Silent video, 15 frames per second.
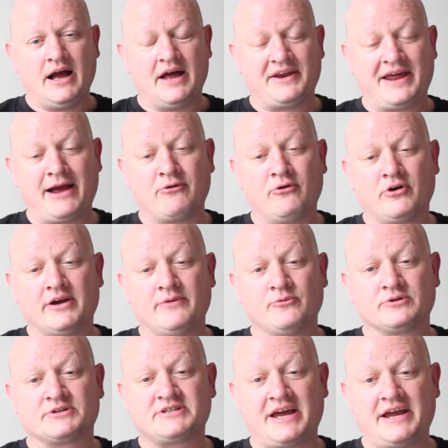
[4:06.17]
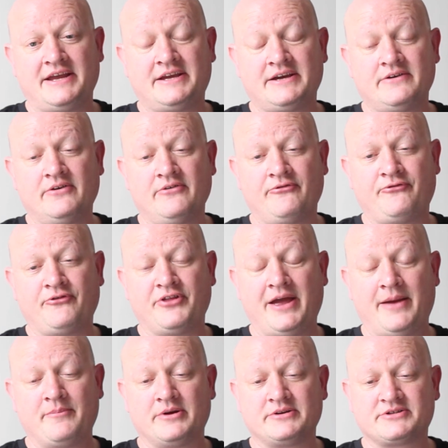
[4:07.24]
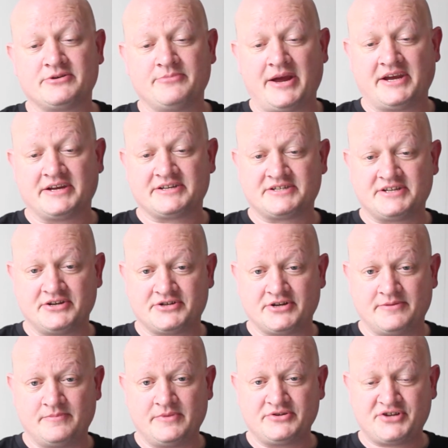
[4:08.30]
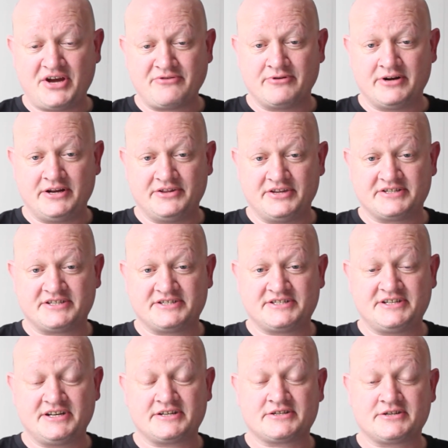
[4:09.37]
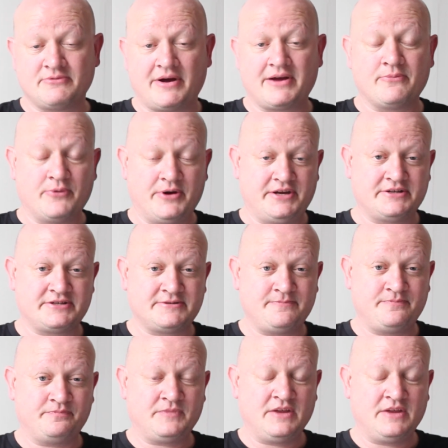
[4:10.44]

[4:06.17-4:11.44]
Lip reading: and how long it will take for them to make a decision. Generally, this is 6 to 8 weeks.